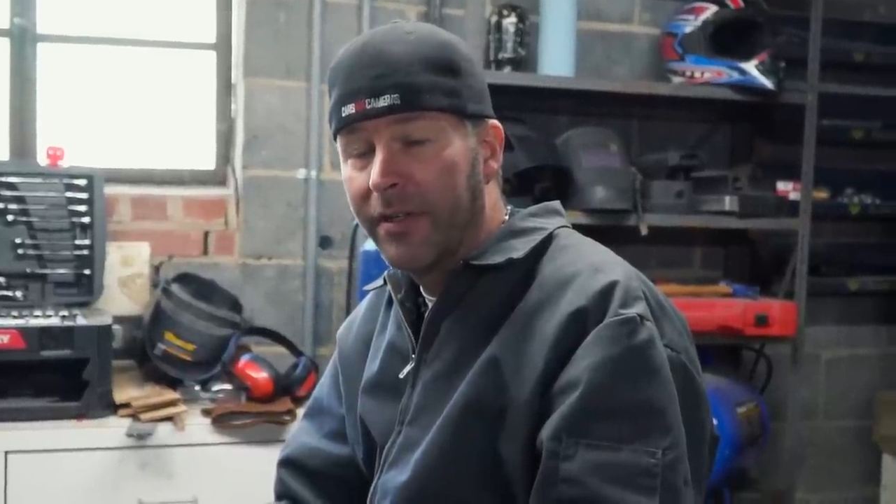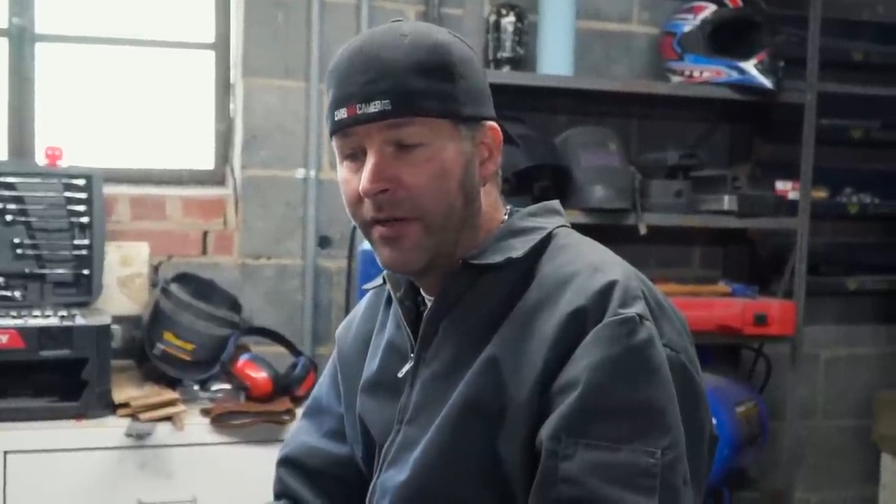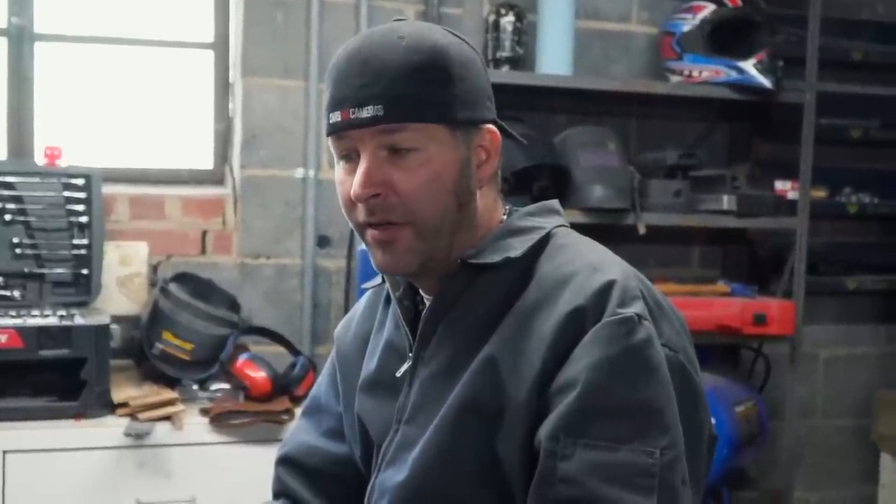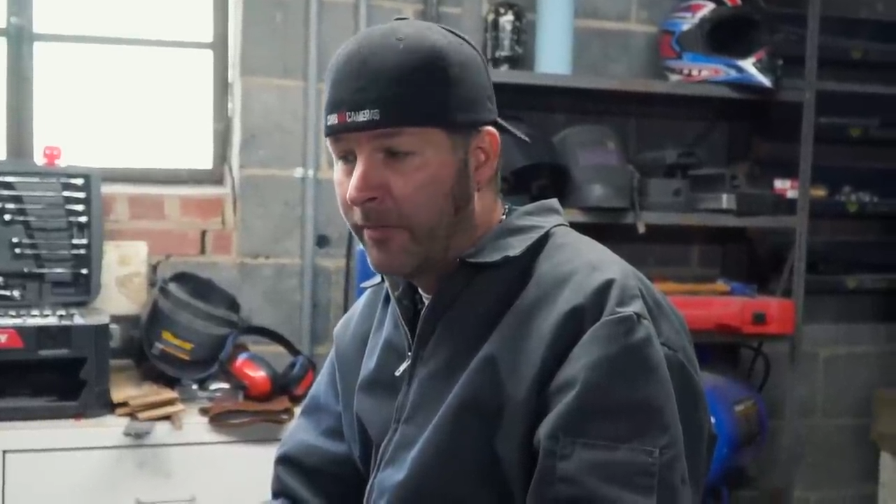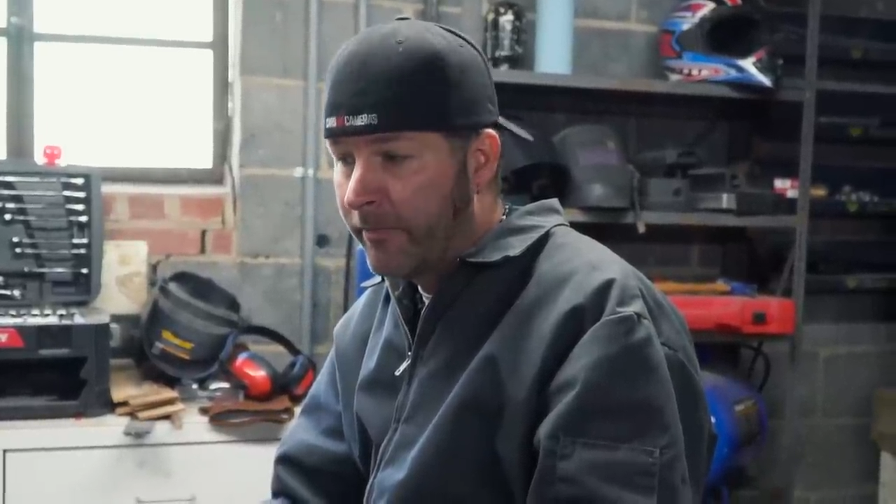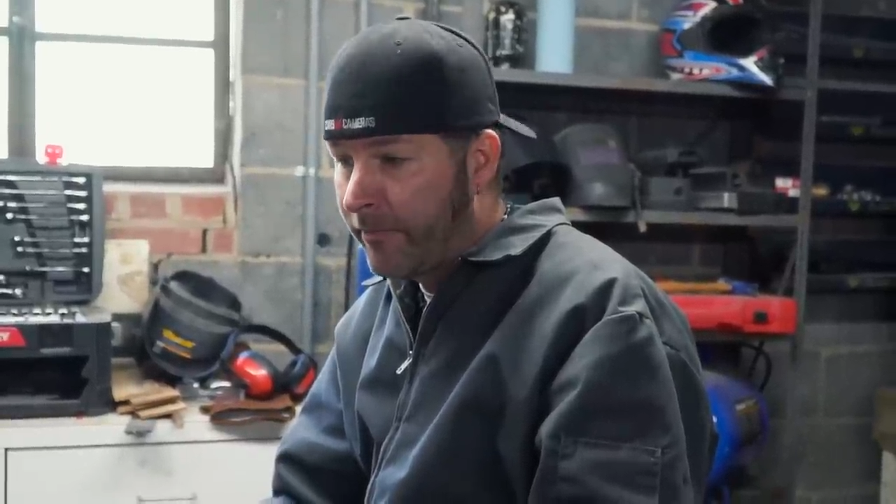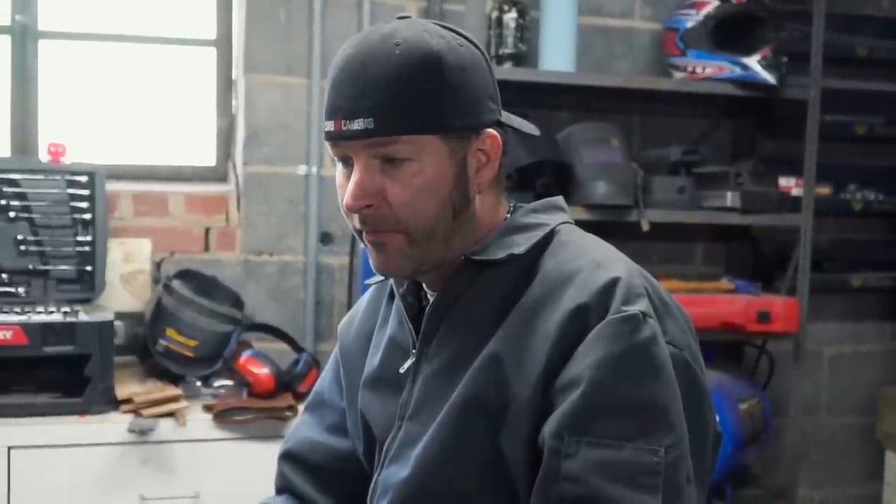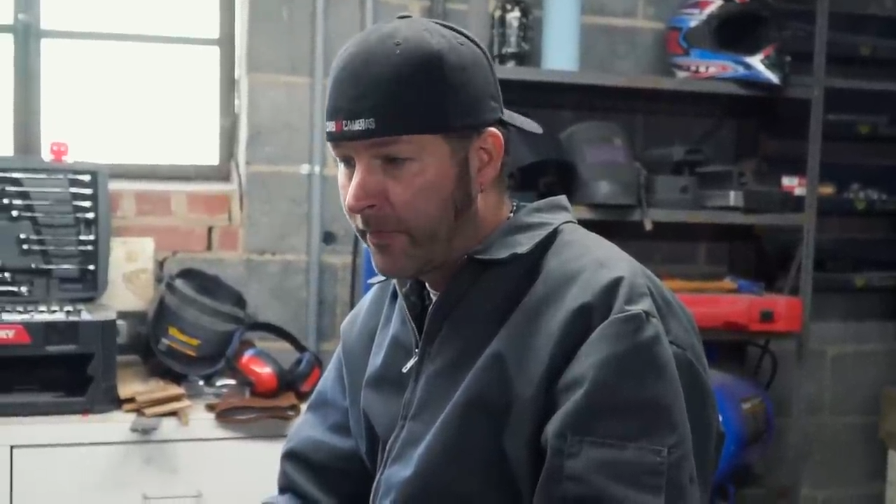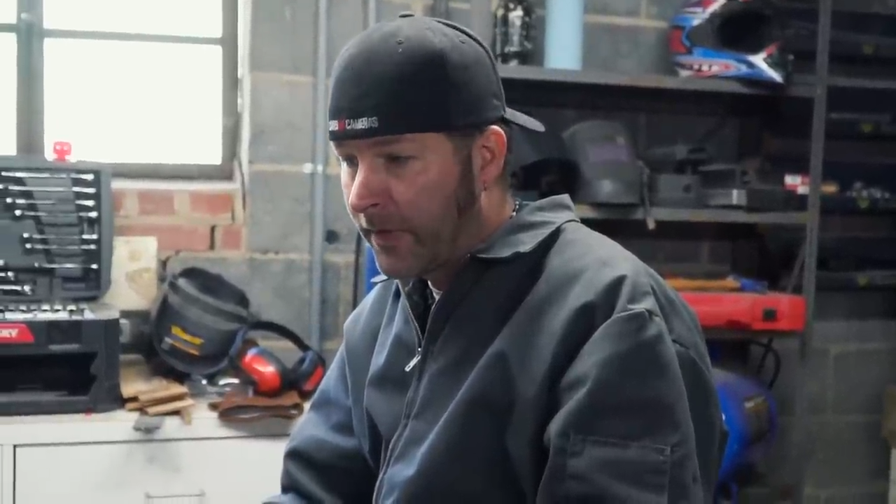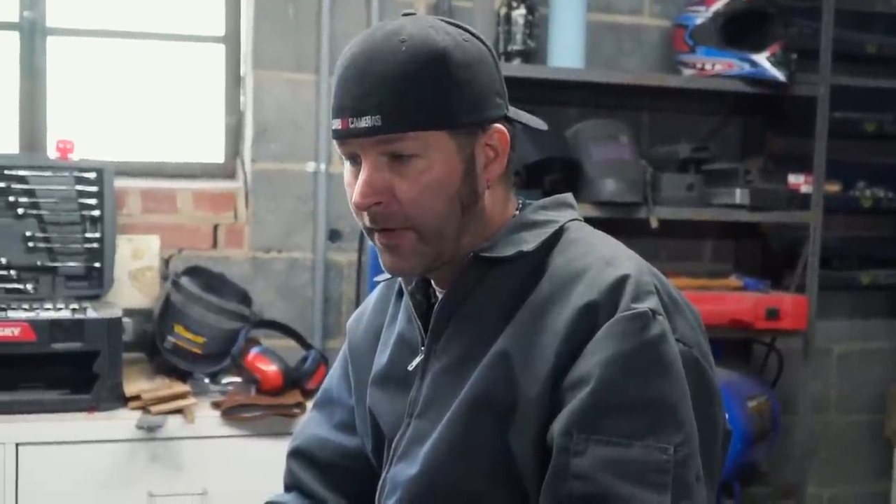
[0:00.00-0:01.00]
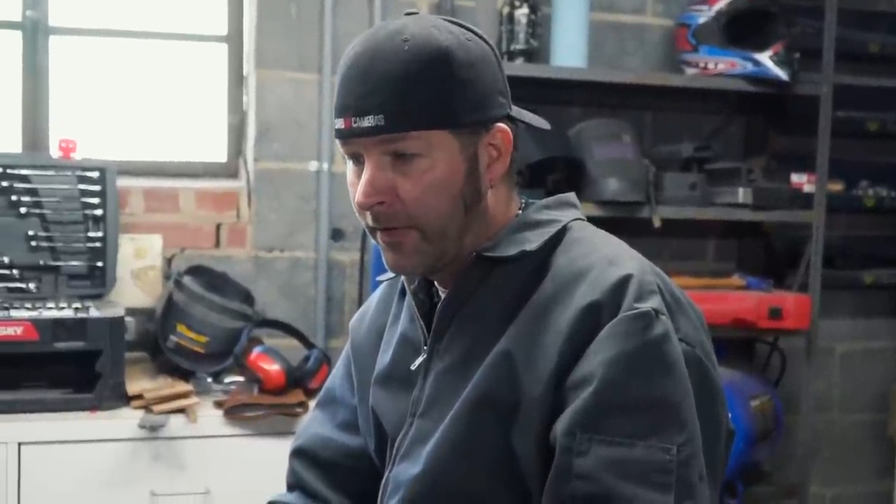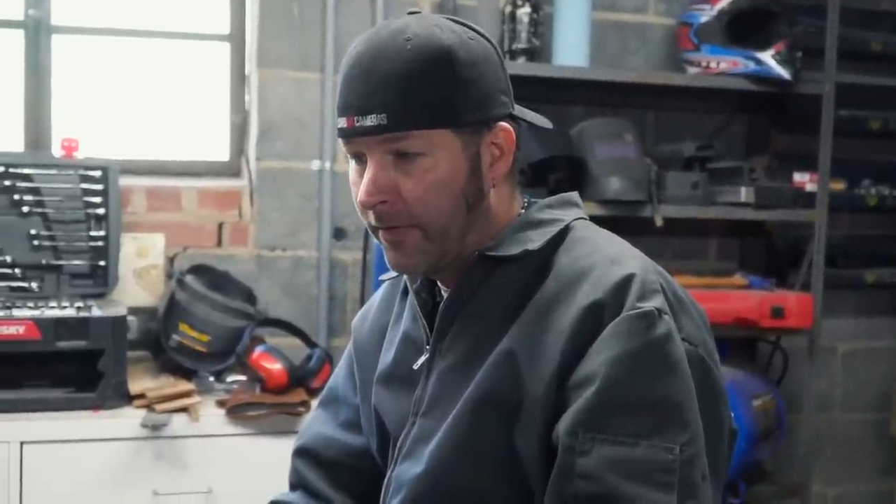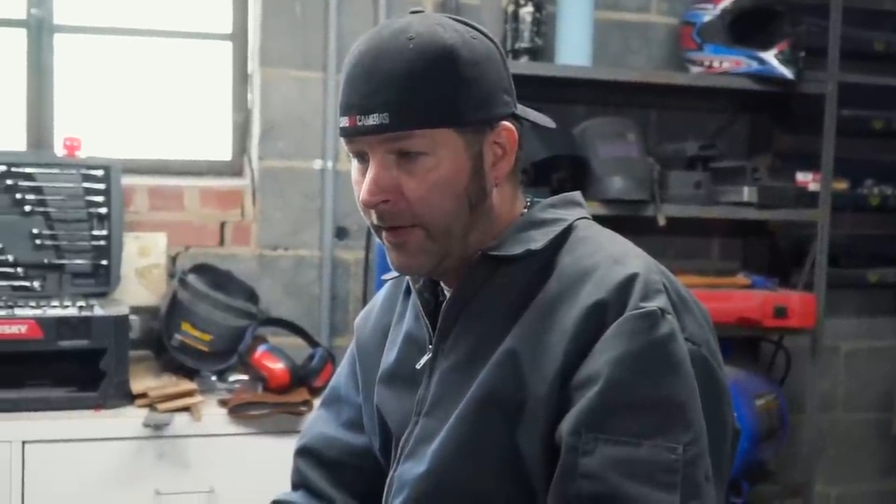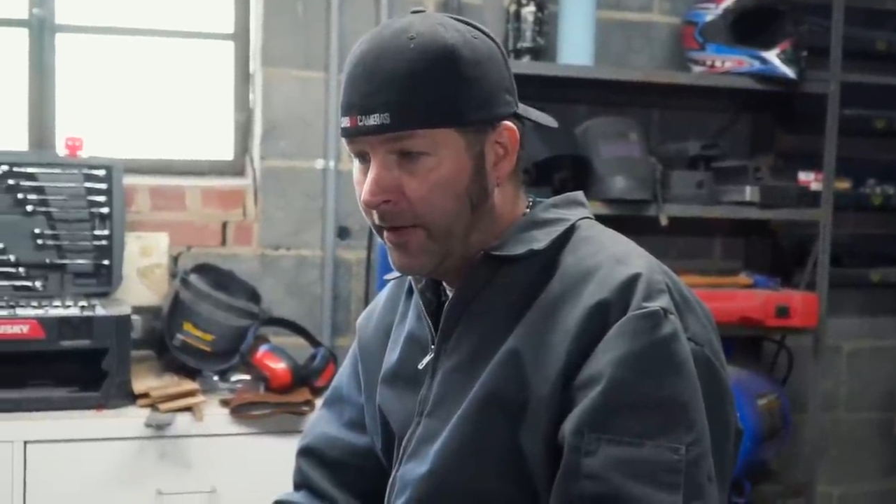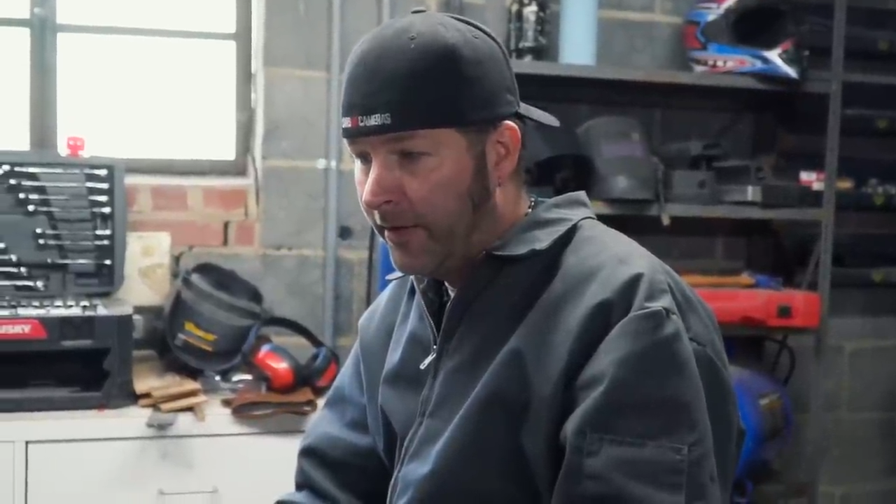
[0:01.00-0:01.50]
Yeah.
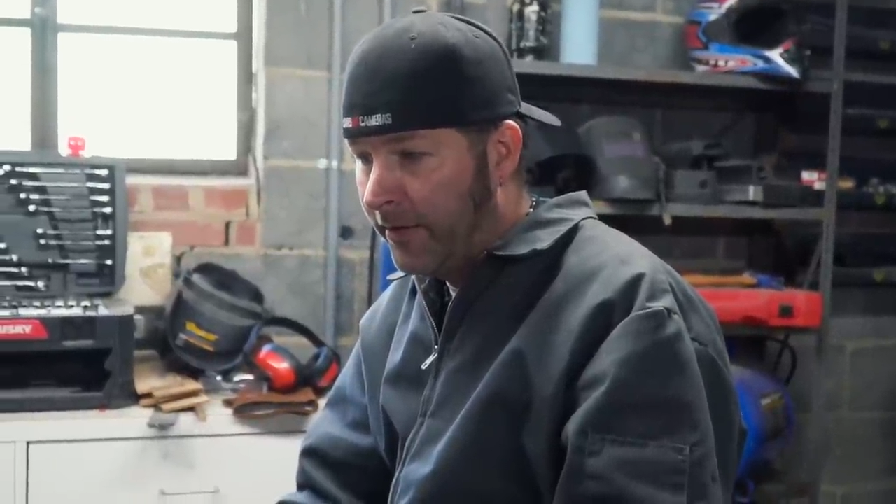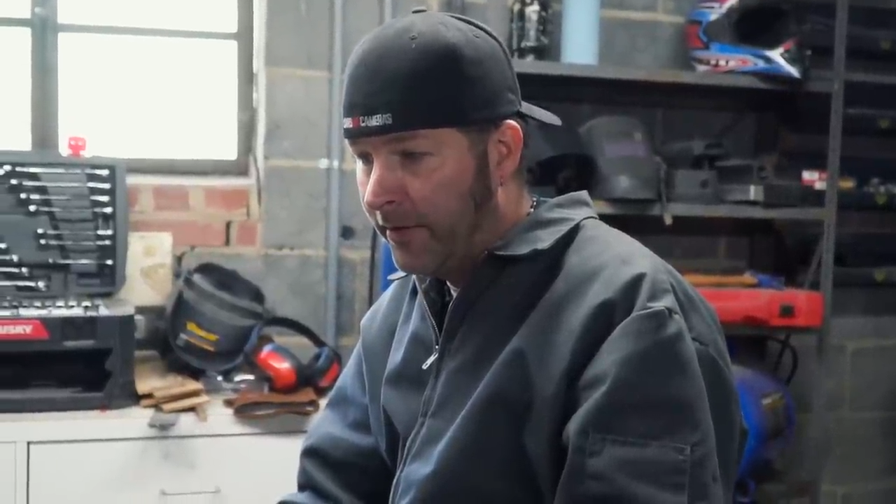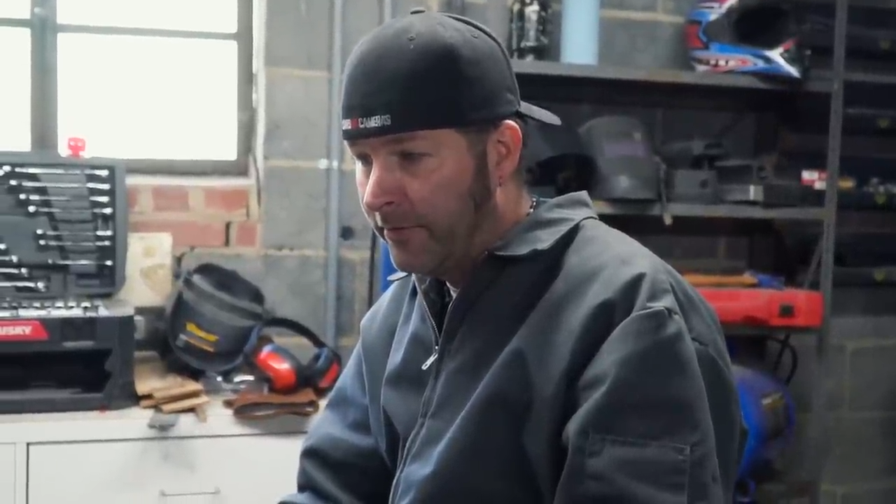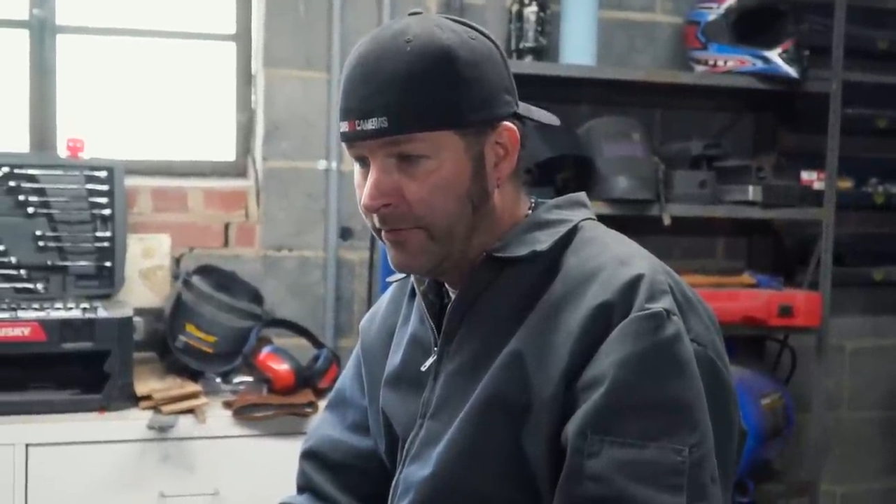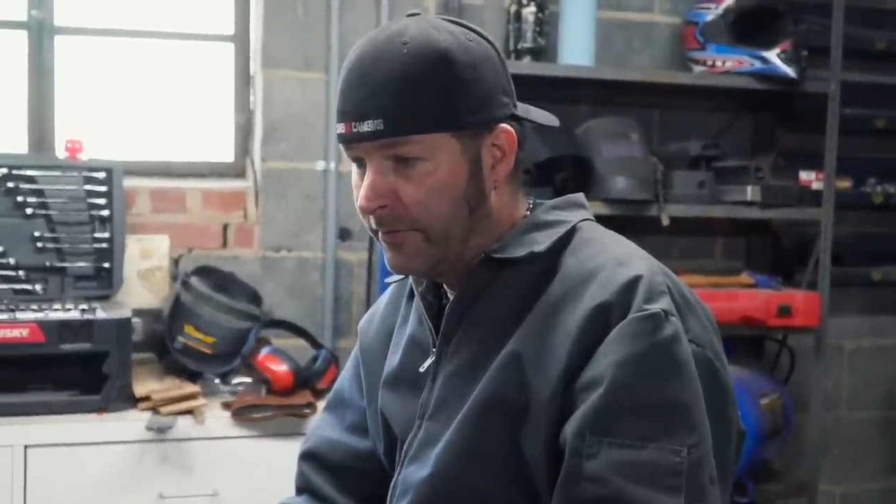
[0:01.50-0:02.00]
And